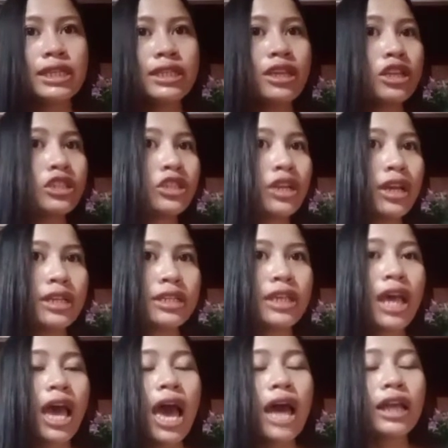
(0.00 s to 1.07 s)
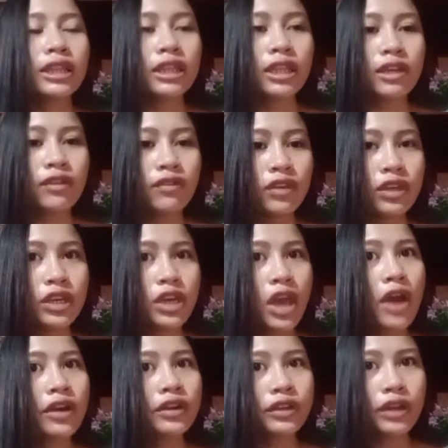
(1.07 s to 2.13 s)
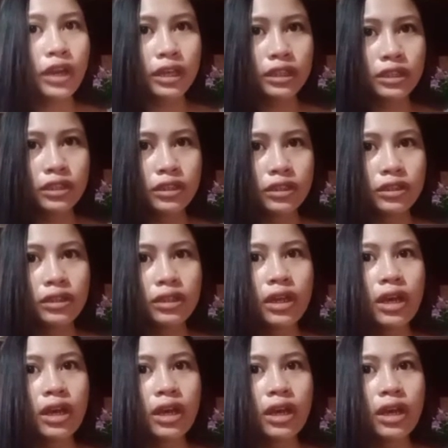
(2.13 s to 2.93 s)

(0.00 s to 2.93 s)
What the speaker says: such as TV, radio,